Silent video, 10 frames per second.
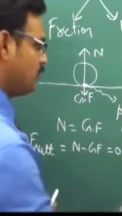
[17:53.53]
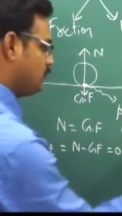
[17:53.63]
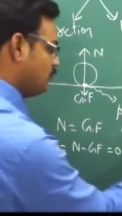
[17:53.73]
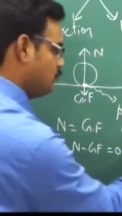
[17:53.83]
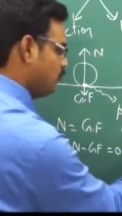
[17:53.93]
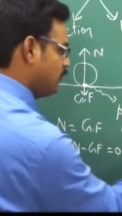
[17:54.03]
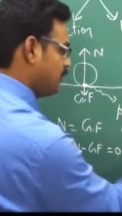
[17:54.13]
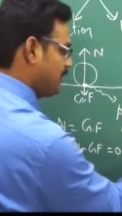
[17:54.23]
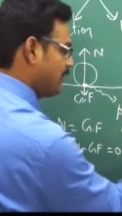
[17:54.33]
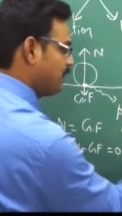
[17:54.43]
So 2
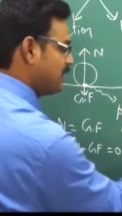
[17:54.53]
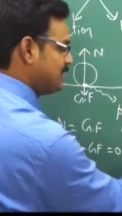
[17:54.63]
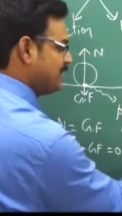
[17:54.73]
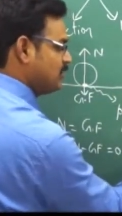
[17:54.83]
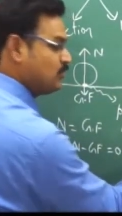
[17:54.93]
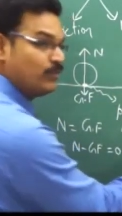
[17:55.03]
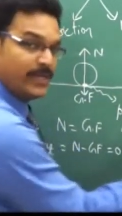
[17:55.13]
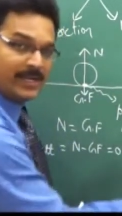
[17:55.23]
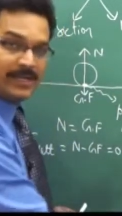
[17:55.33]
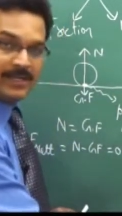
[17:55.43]
plus N,
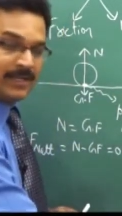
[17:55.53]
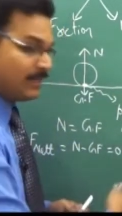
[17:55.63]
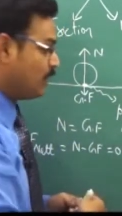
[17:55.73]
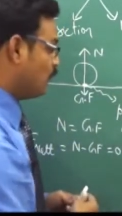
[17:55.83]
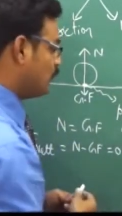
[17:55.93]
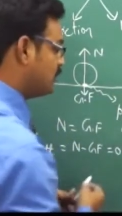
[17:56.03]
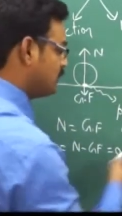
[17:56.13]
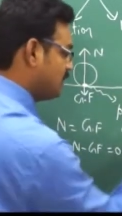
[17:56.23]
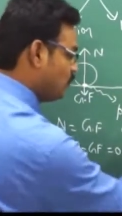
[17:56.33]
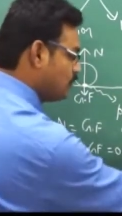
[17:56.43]
2N, which
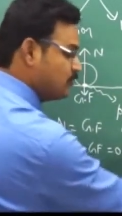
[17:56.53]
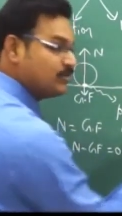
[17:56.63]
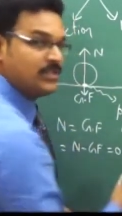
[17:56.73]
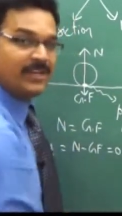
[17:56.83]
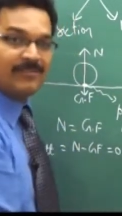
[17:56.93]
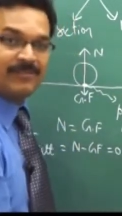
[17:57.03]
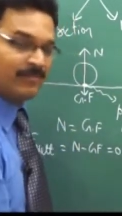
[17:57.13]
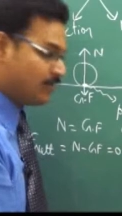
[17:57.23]
is equals to GF.